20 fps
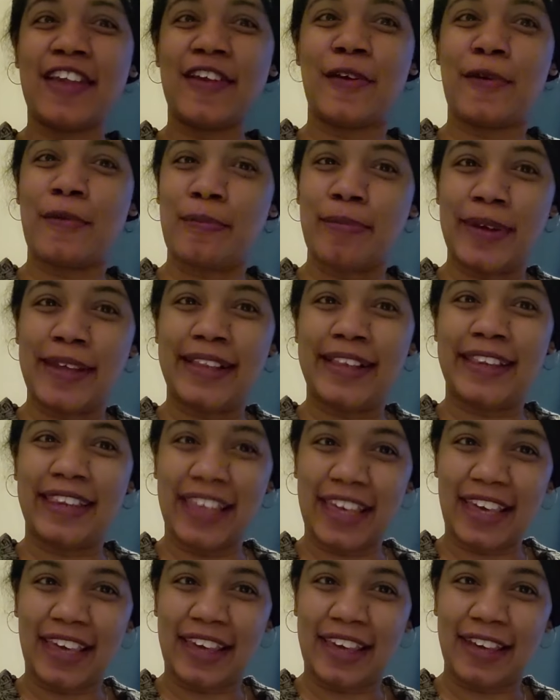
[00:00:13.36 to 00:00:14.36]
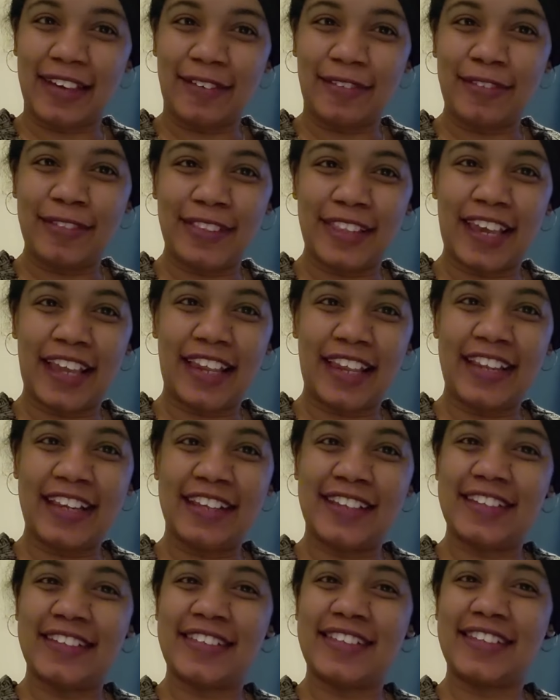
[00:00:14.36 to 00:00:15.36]
you believe that it
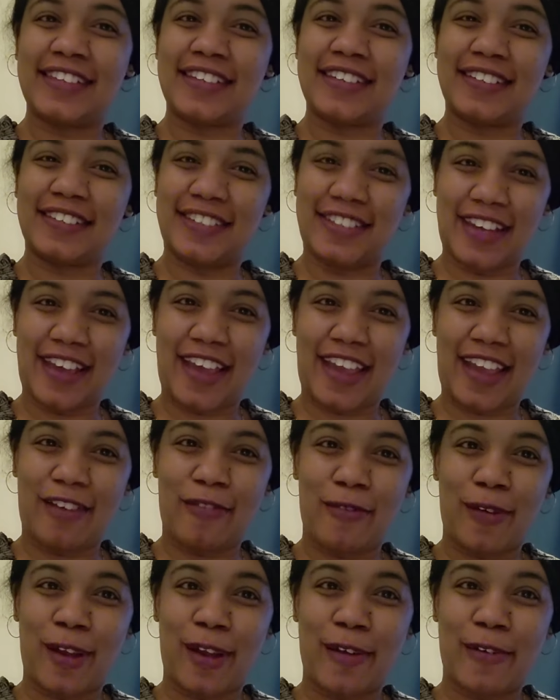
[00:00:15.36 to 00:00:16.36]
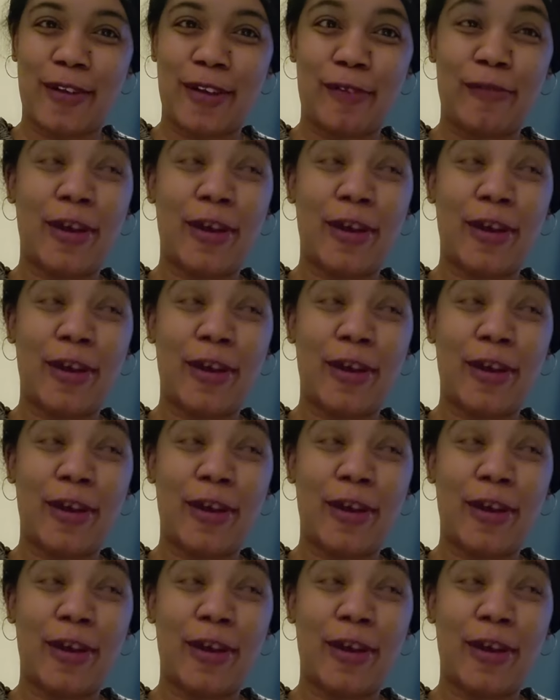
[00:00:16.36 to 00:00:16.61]
is January?